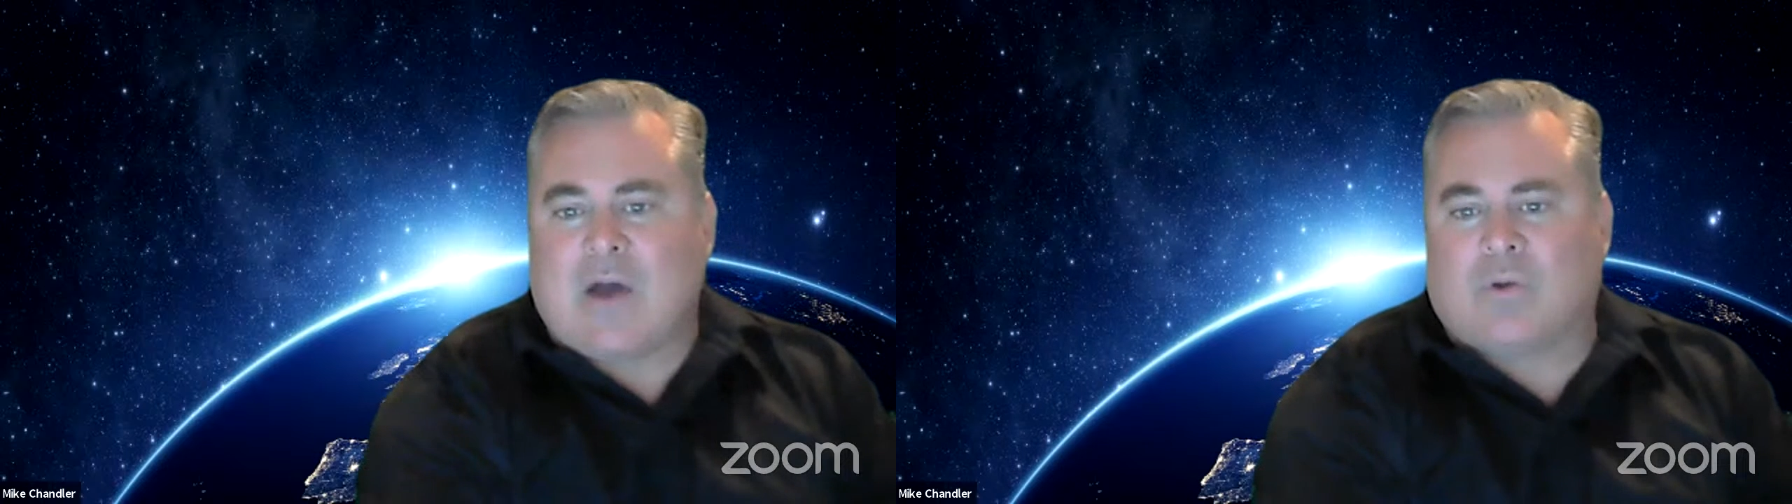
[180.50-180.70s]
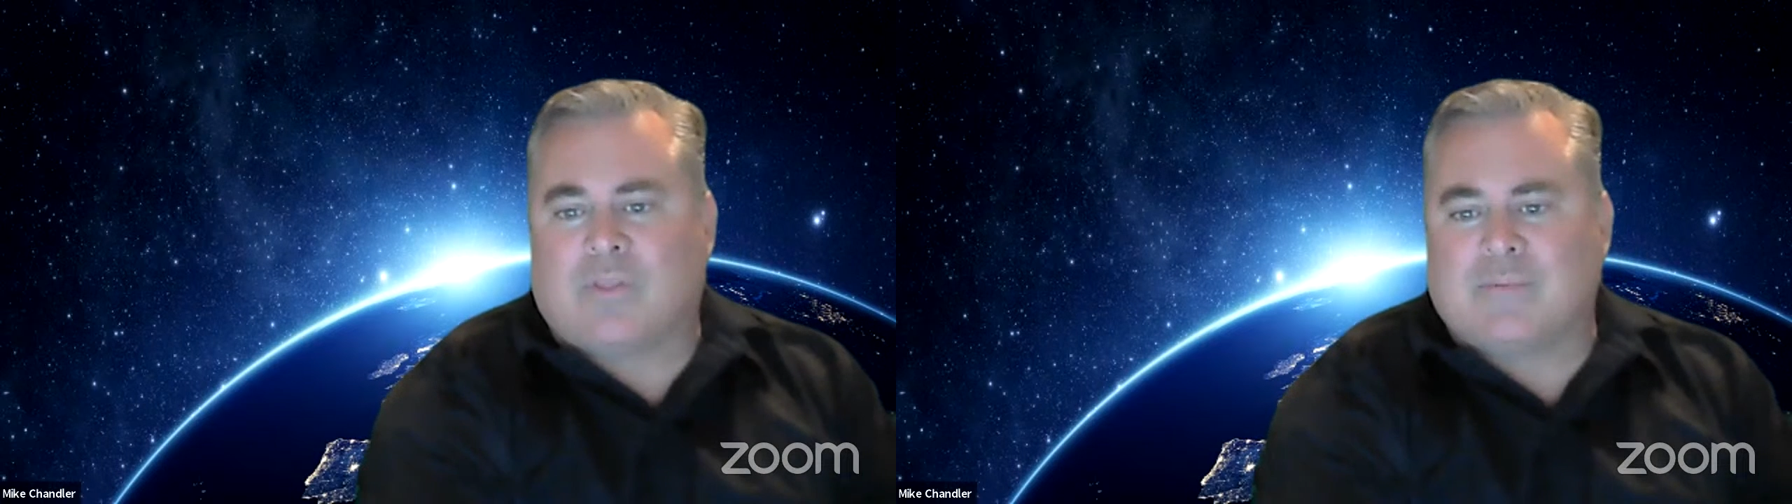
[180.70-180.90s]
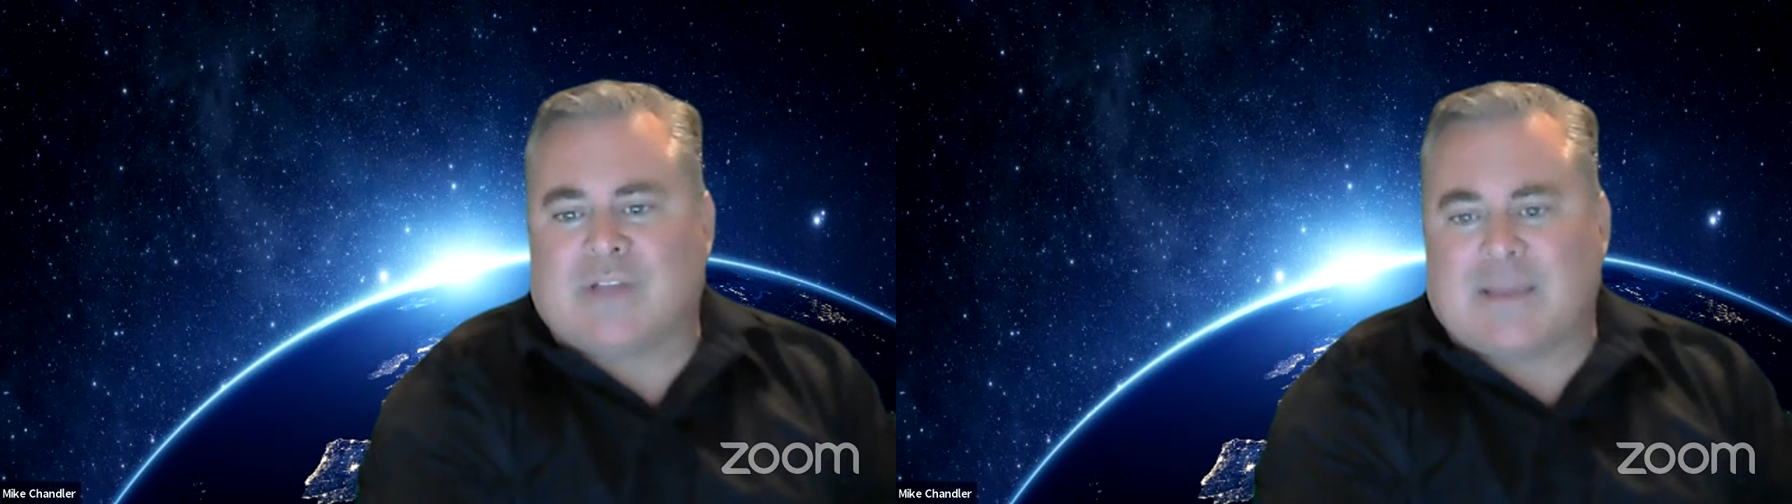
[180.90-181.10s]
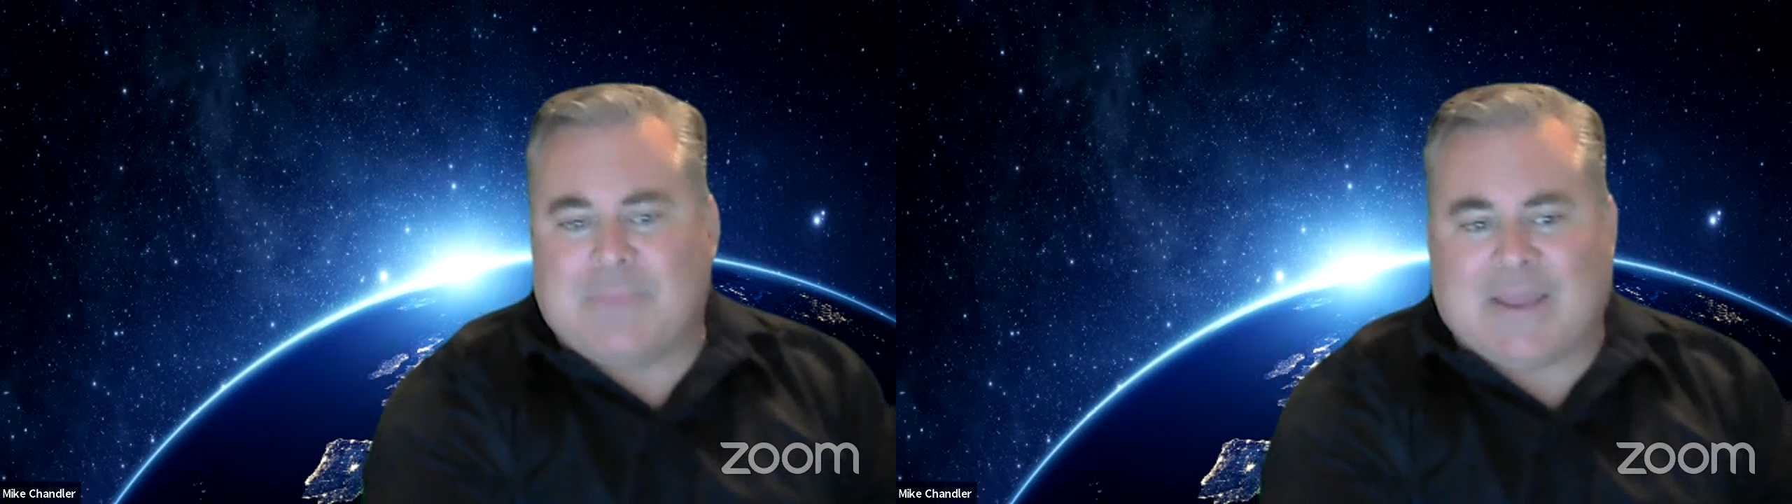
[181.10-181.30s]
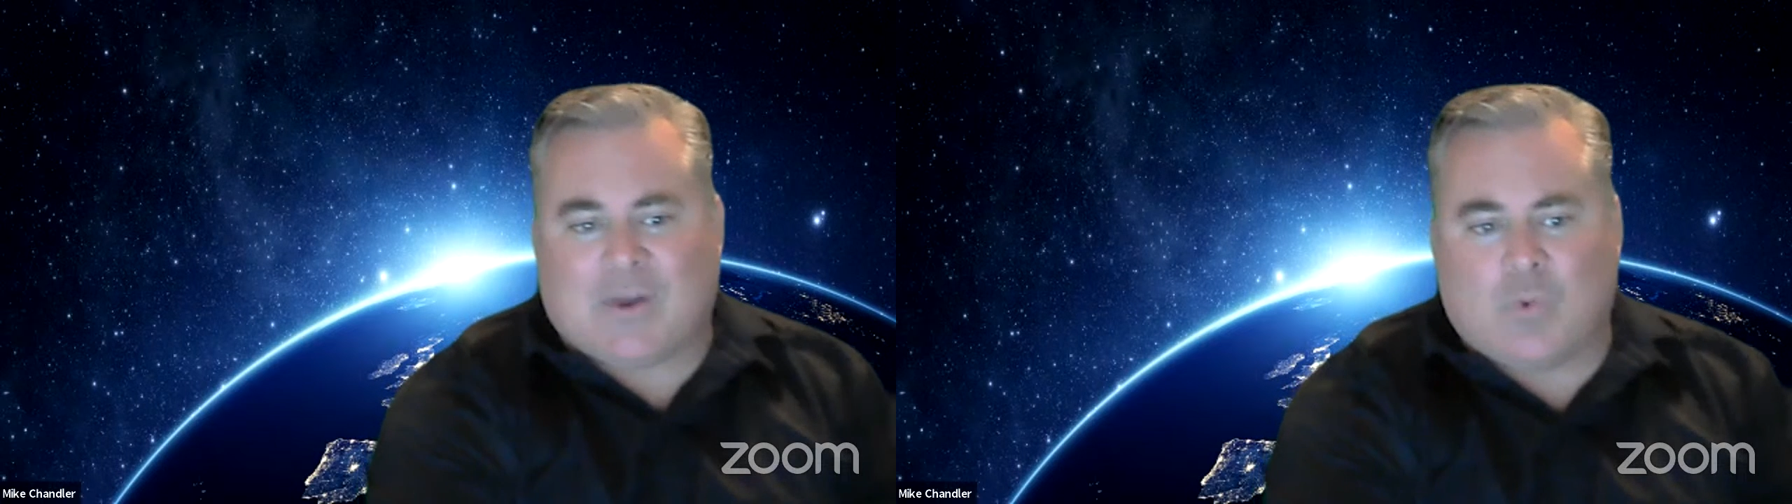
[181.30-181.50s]
algorithms like
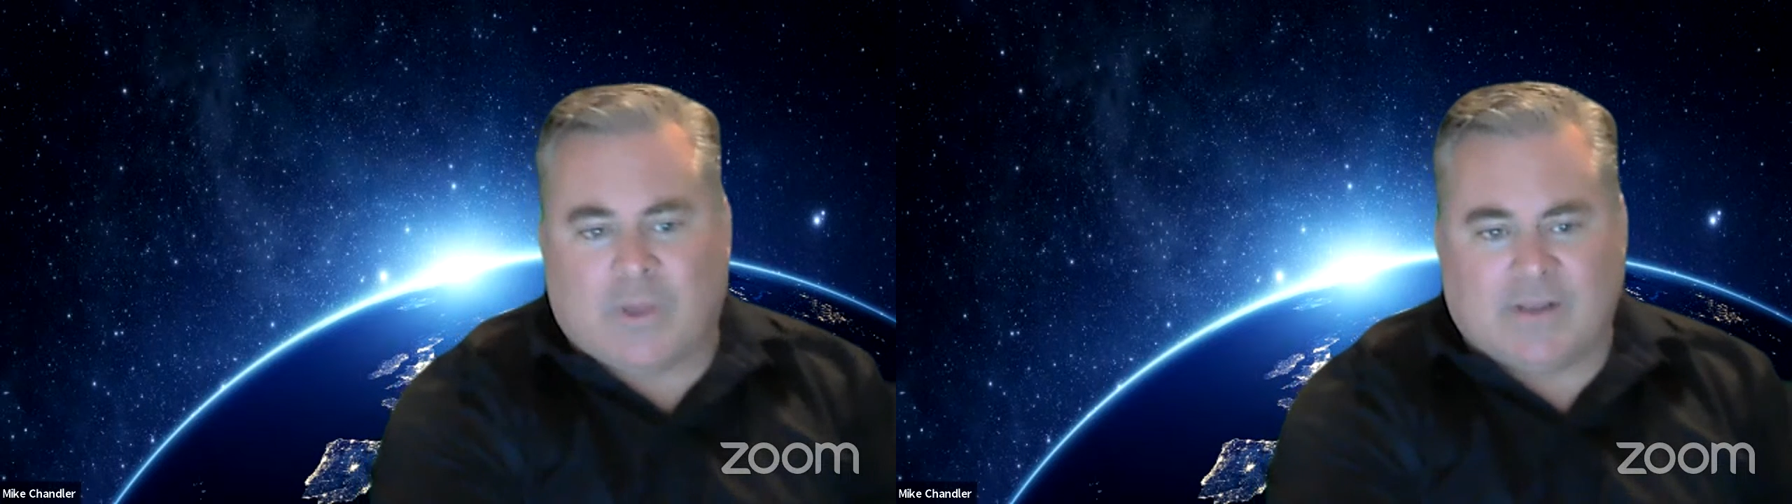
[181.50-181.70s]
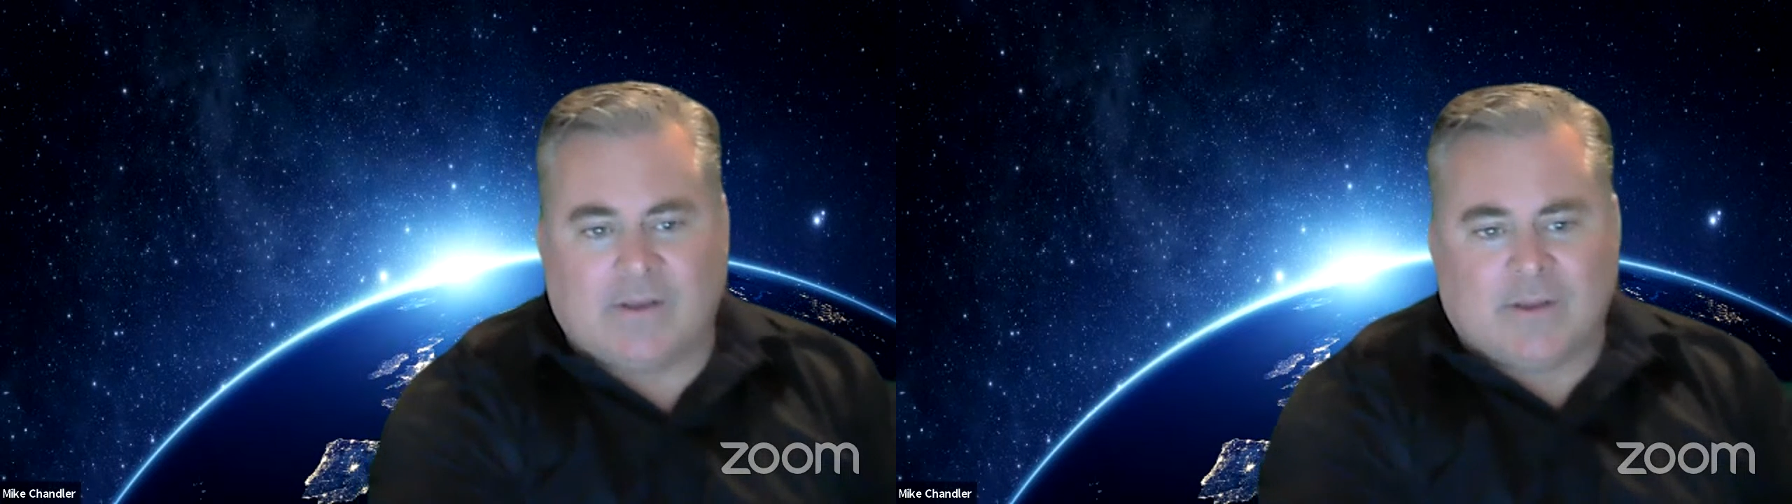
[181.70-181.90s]
Bitcoin.